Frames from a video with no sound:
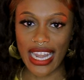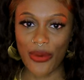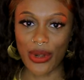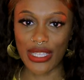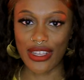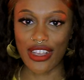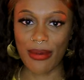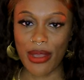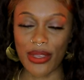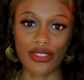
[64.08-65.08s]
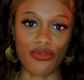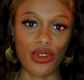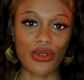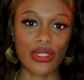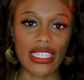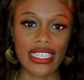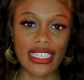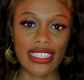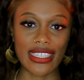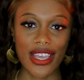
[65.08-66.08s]
that I want to talk about is
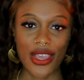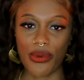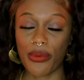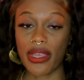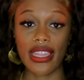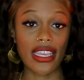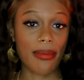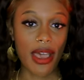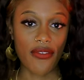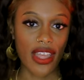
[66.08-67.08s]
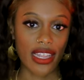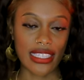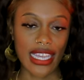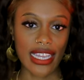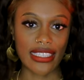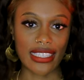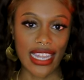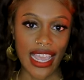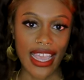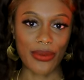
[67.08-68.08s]
roses. When we think about Valentine's
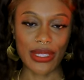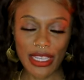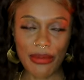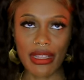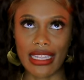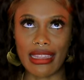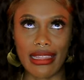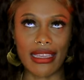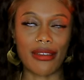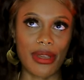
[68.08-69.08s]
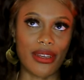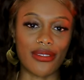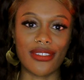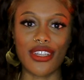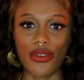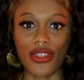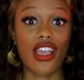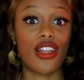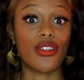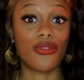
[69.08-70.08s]
Day, we typically think about, you know, the
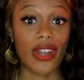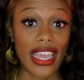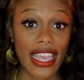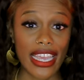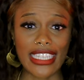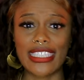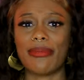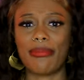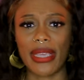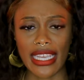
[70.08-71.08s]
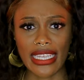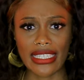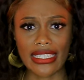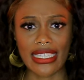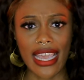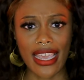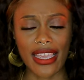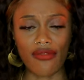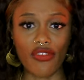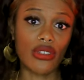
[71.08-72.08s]
color reds and pinks and
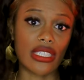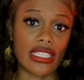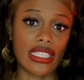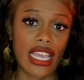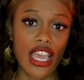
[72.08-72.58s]
roses.